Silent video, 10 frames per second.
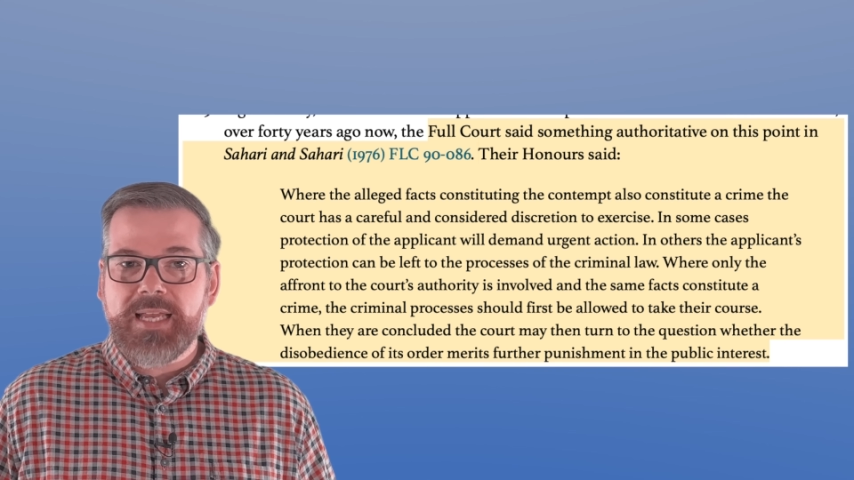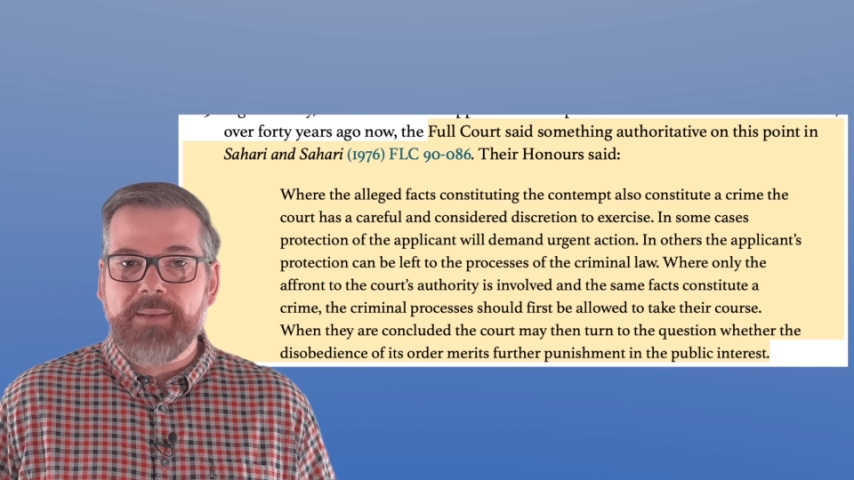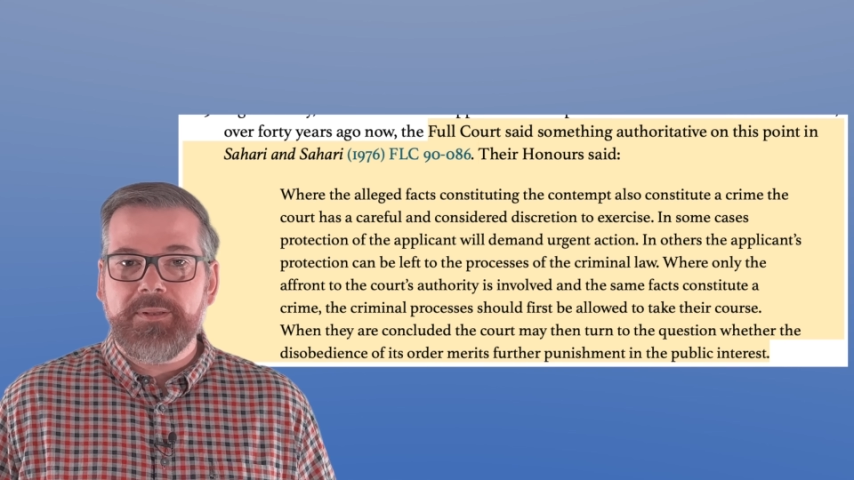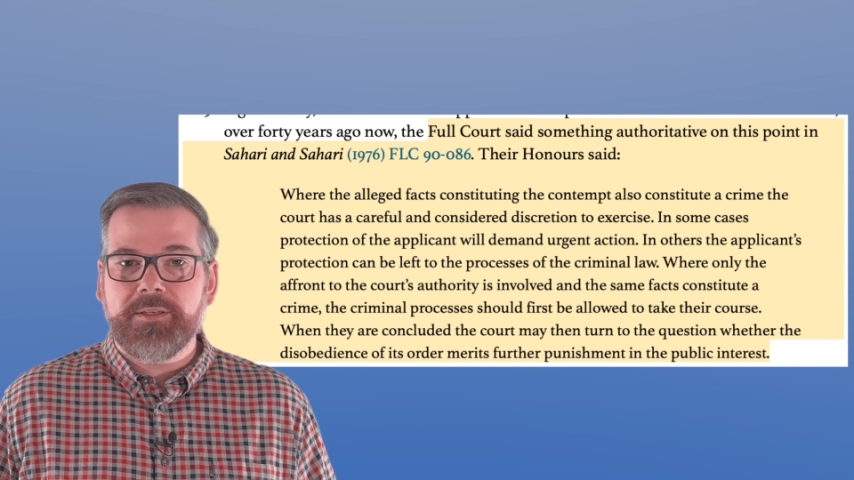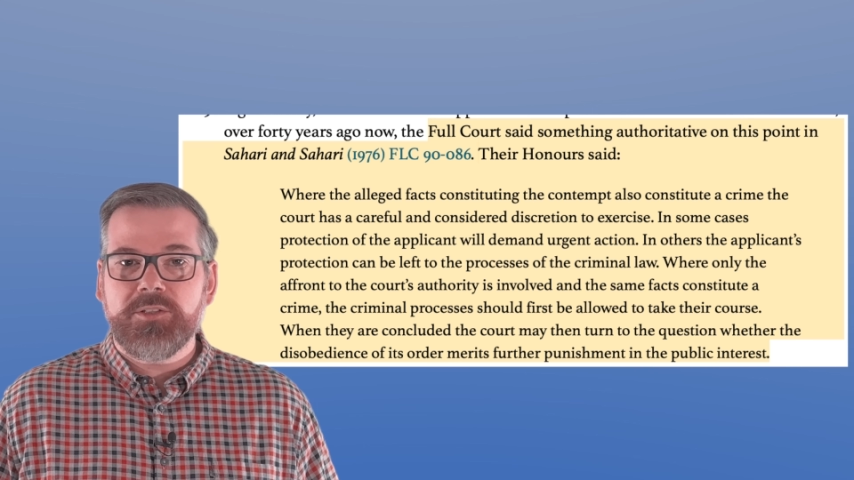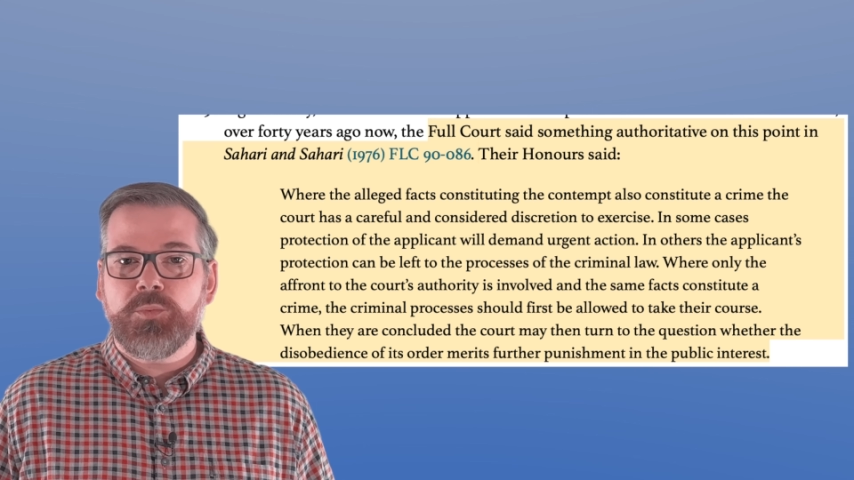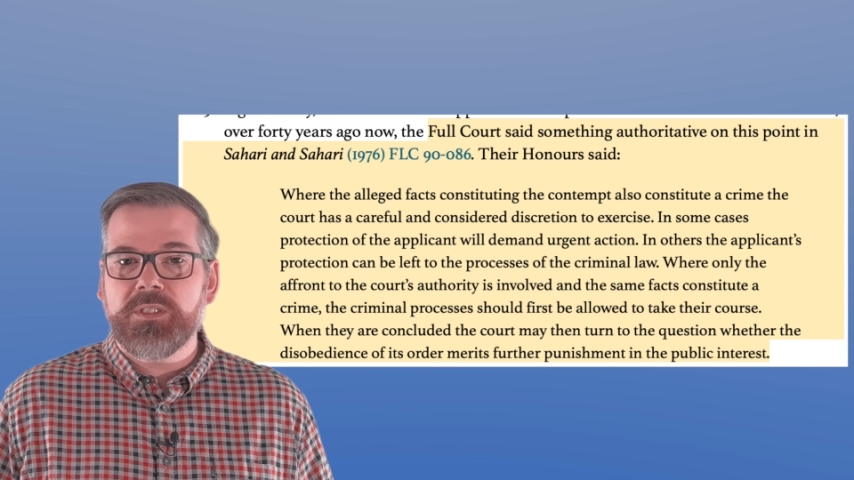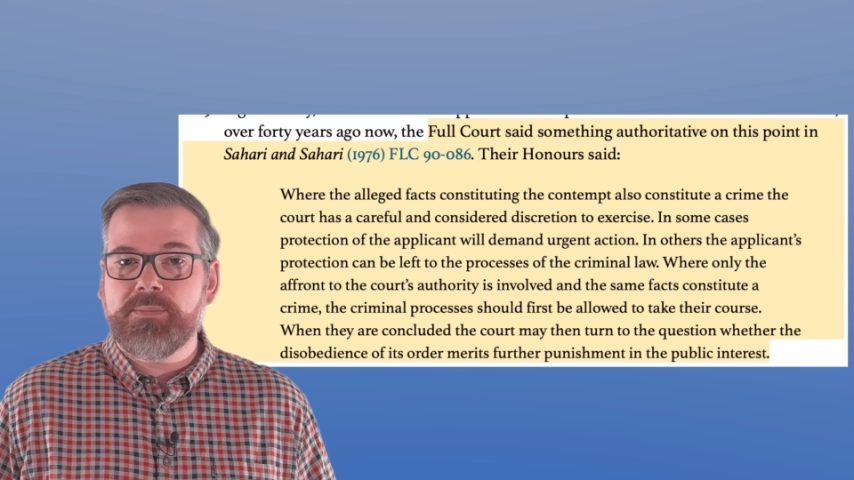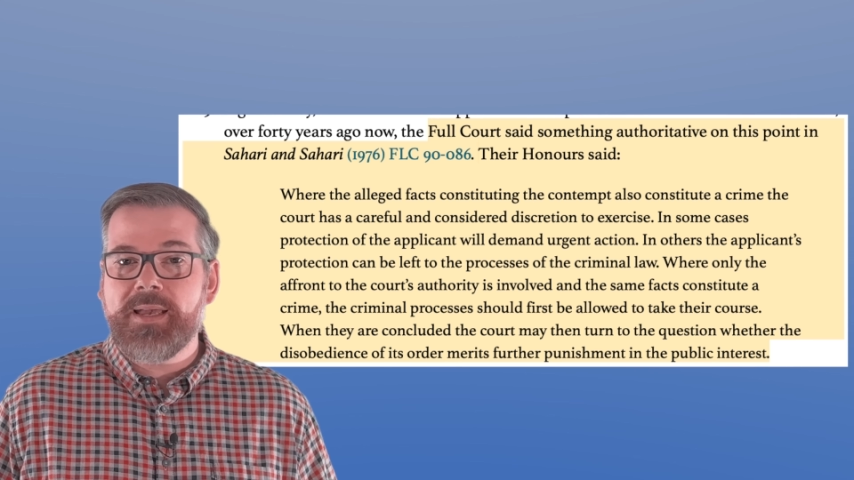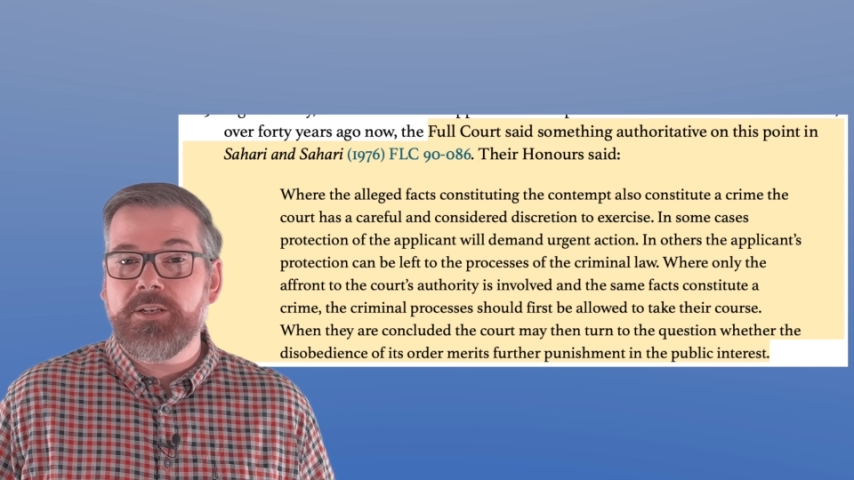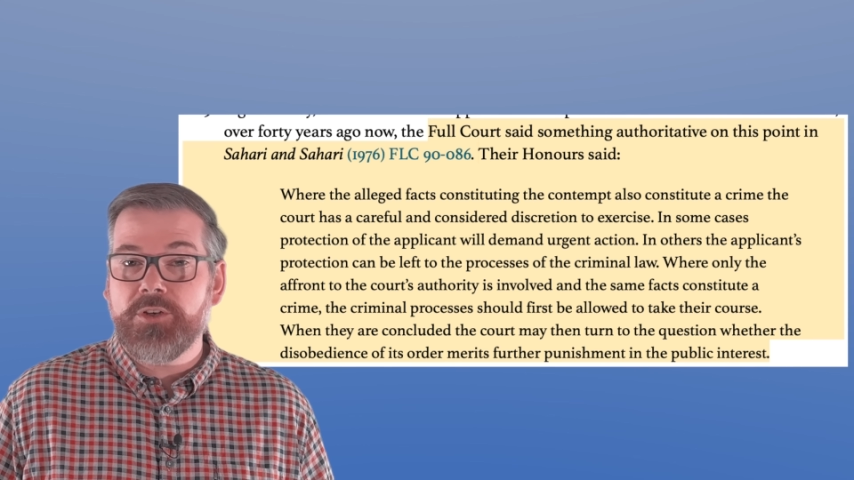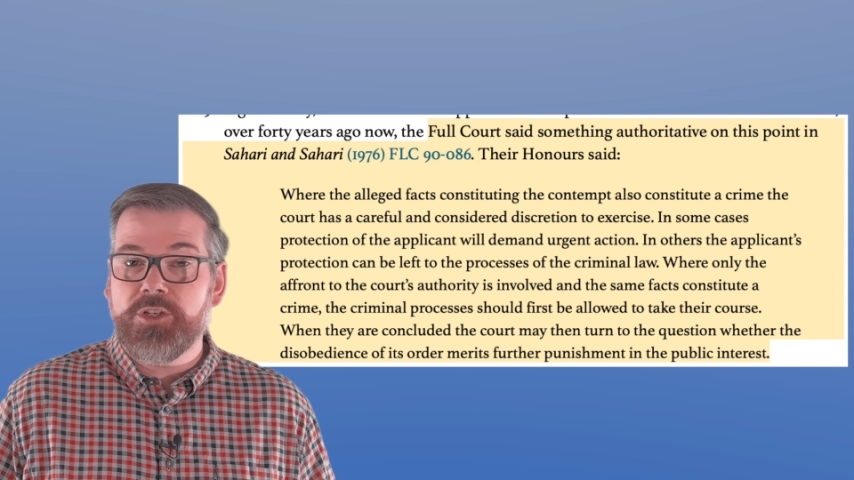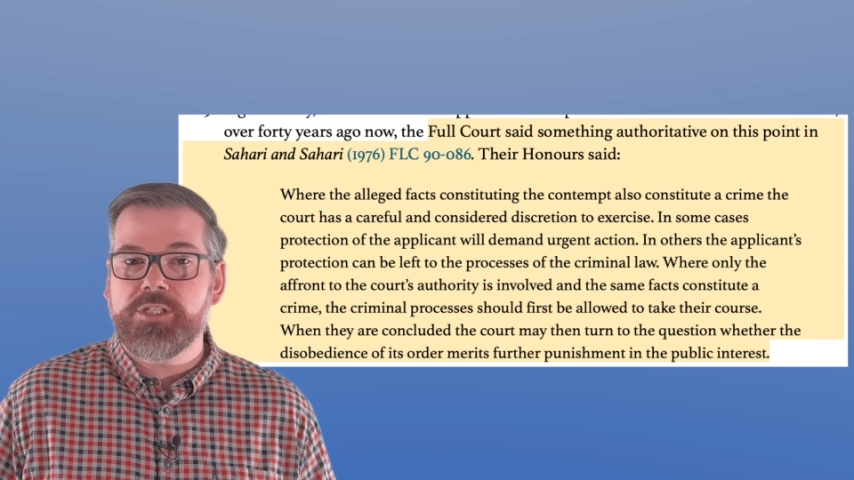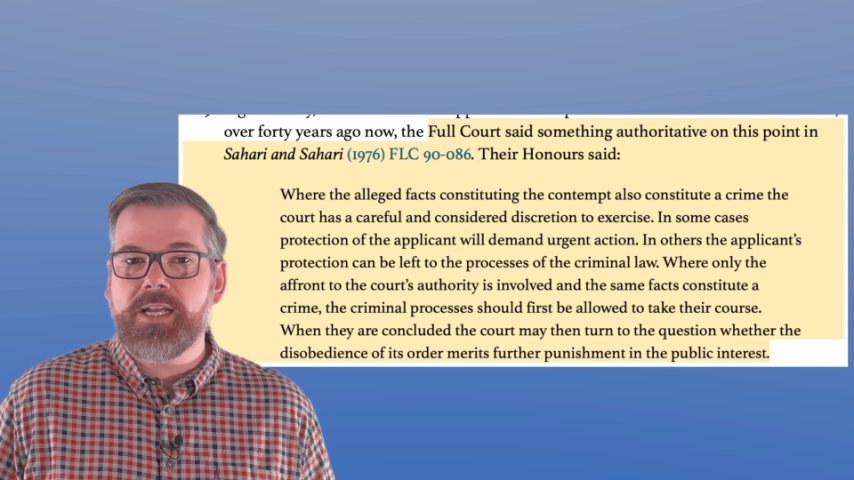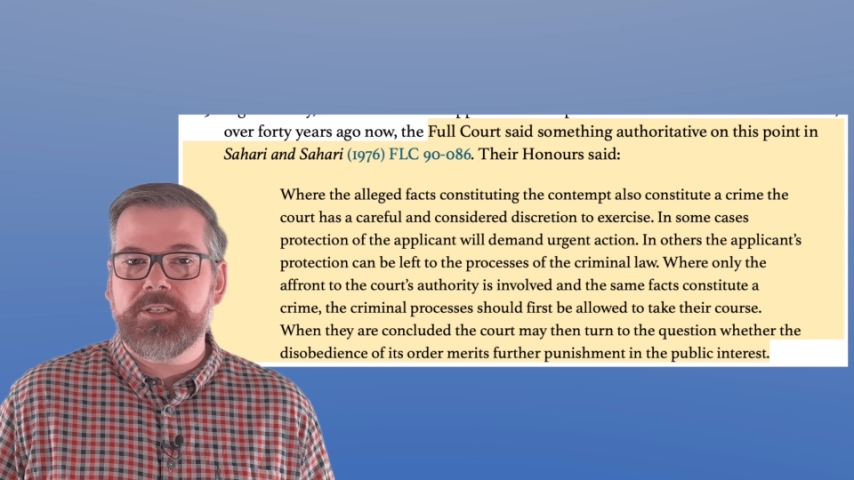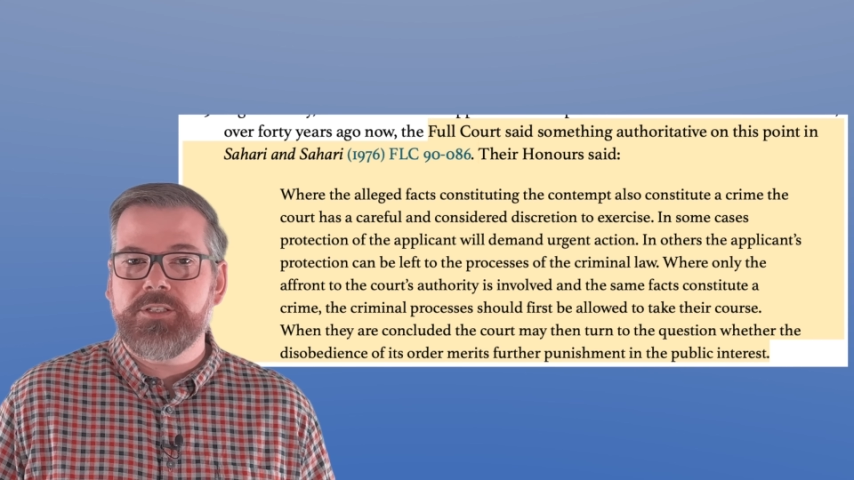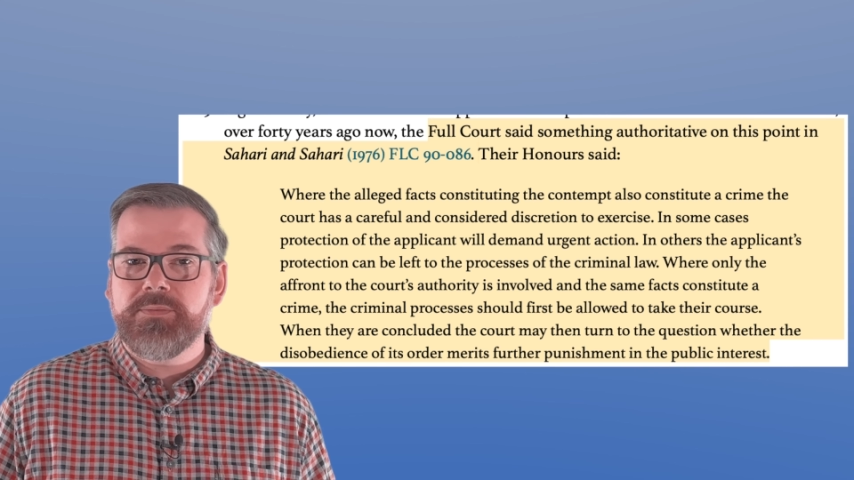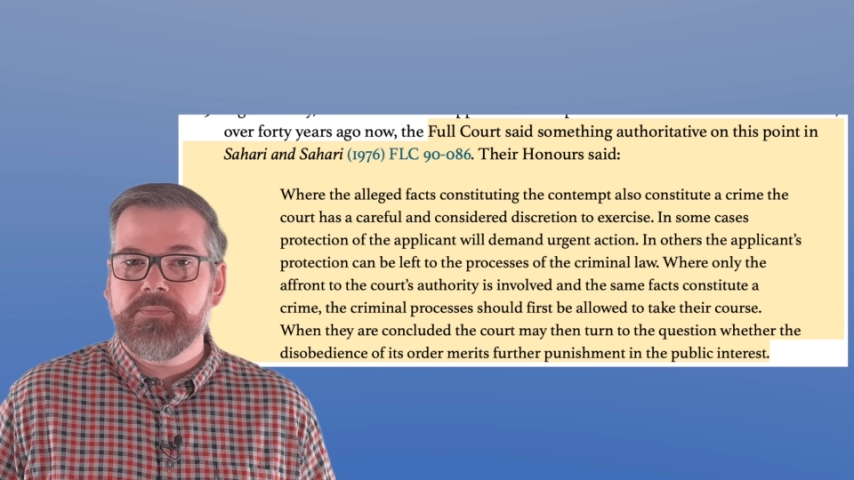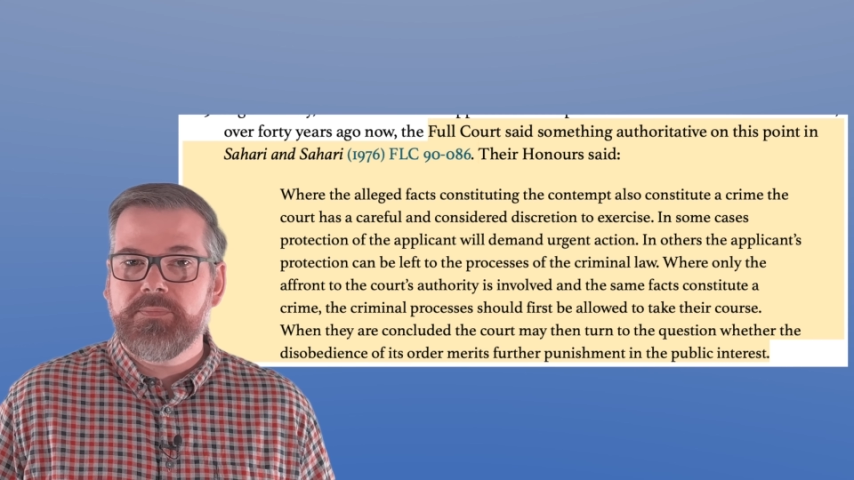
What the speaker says: applicant will demand urgent action.